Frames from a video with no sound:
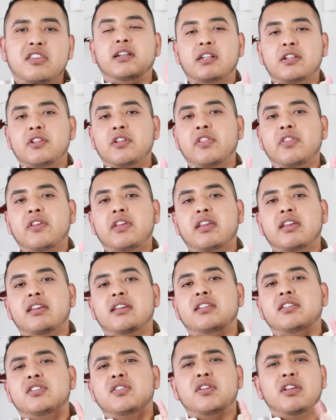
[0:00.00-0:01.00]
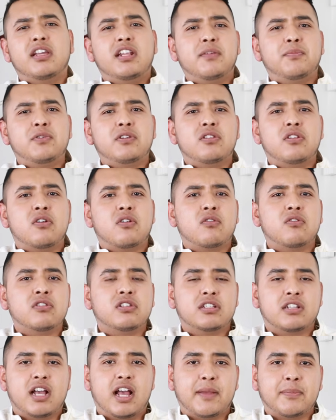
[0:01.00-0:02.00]
Another thing is to hit up your local
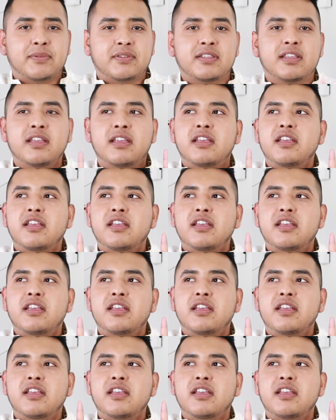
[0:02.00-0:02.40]
shops.